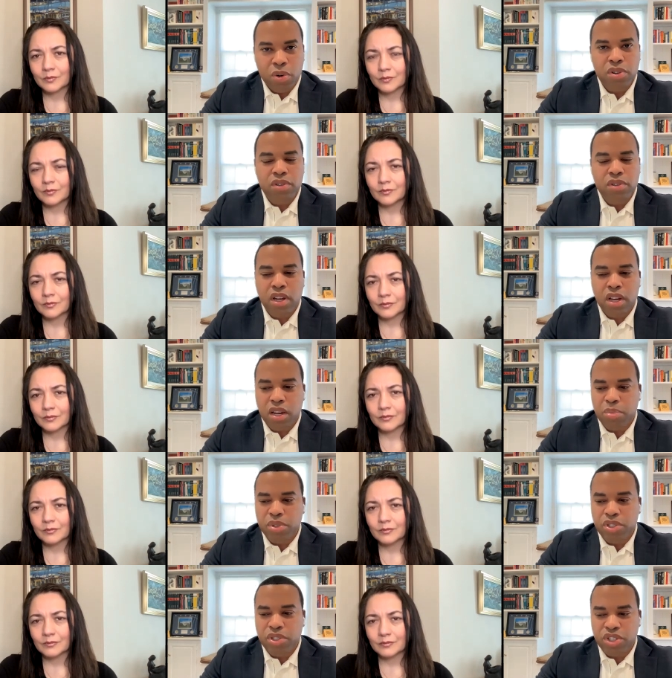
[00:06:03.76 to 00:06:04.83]
Speaker 1: vulnerable
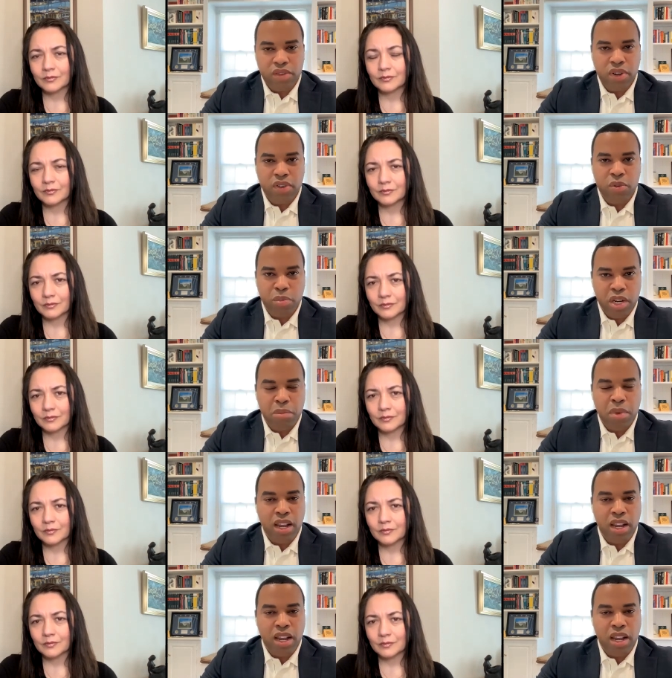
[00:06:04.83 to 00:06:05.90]
uh, position I've ever
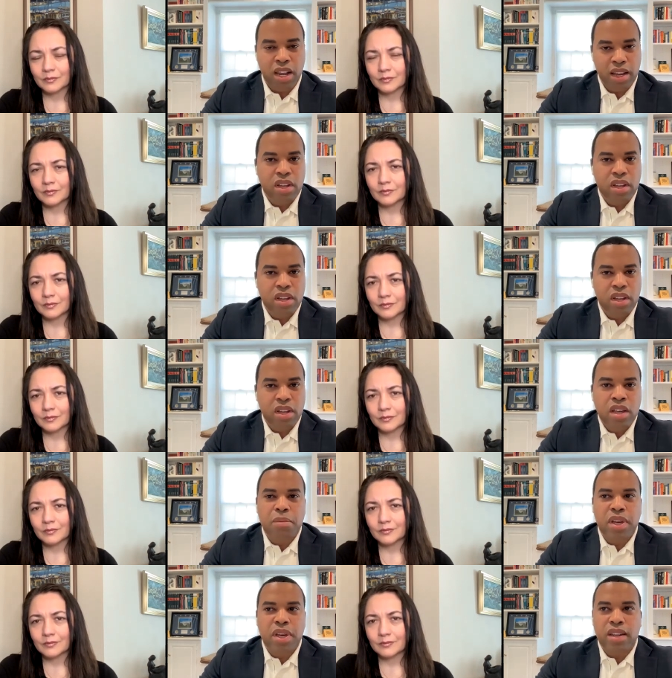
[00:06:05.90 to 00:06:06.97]
been in my life.
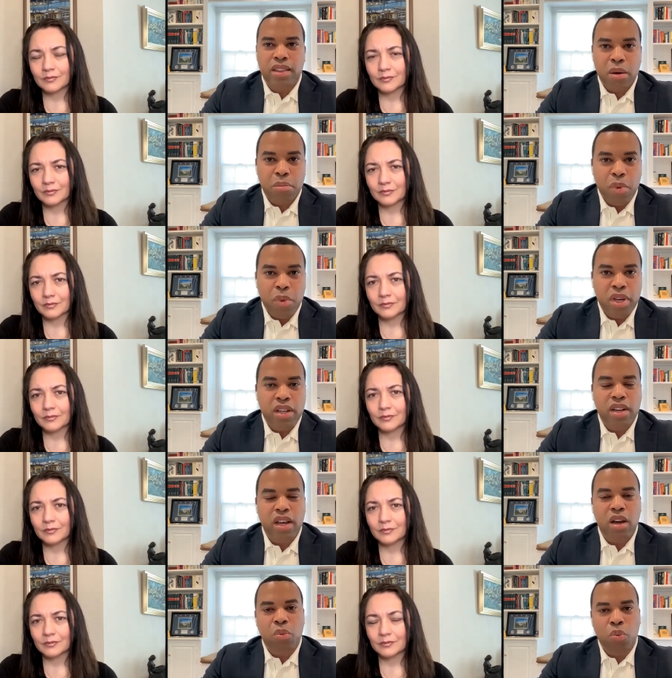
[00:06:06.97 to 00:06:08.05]
Um, and in that
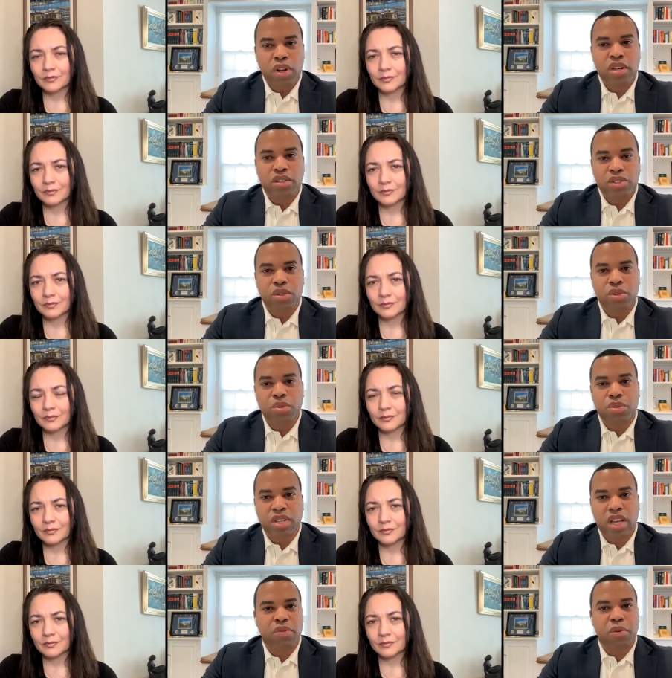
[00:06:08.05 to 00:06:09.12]
moment, I wanted
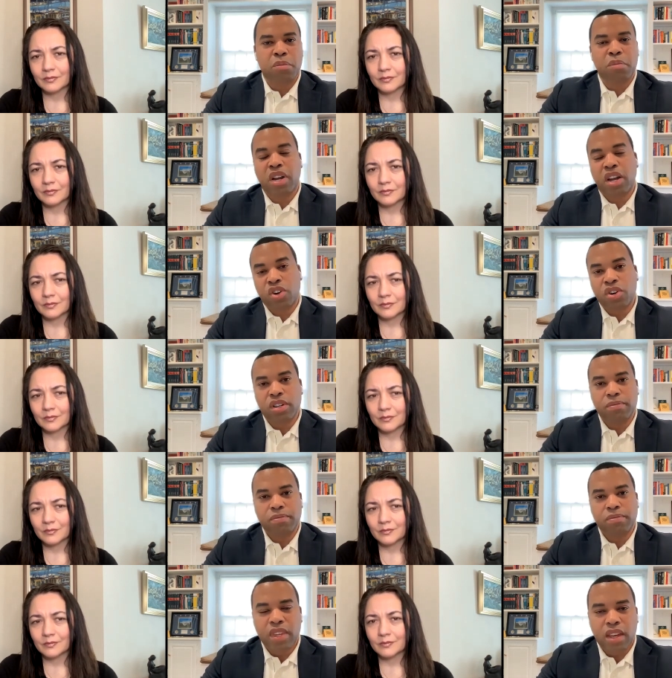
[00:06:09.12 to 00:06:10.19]
to save them, but I
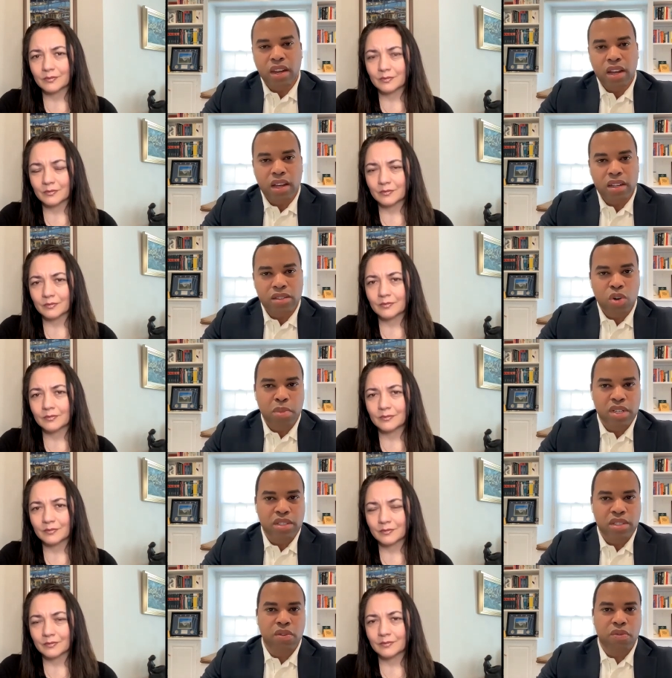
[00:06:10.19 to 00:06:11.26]
couldn't. And I
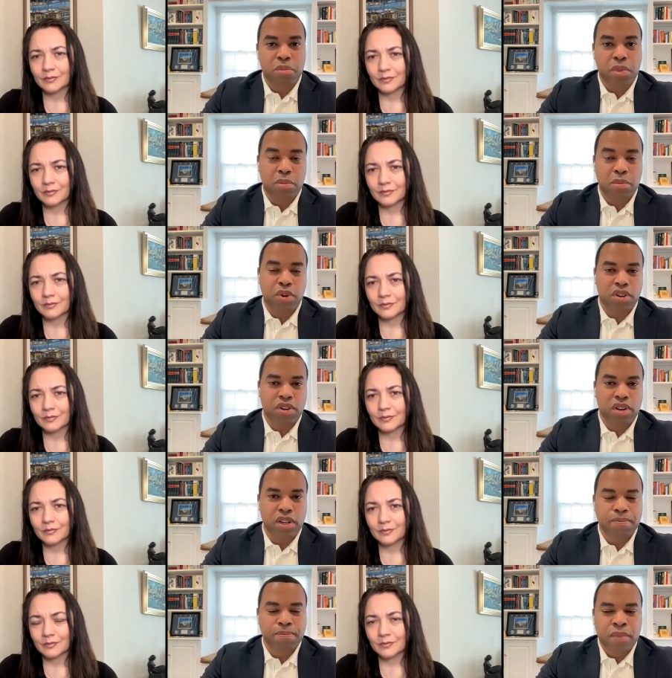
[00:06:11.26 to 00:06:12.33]
told myself from that
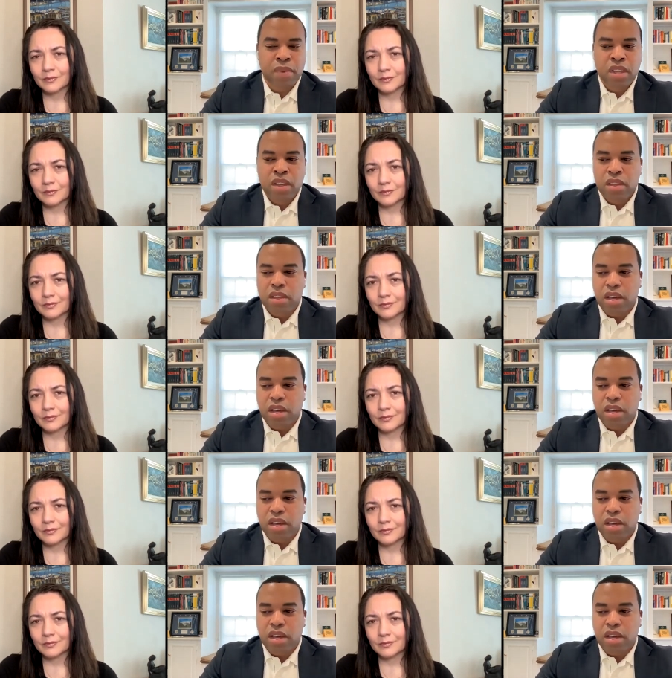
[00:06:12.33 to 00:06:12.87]
point on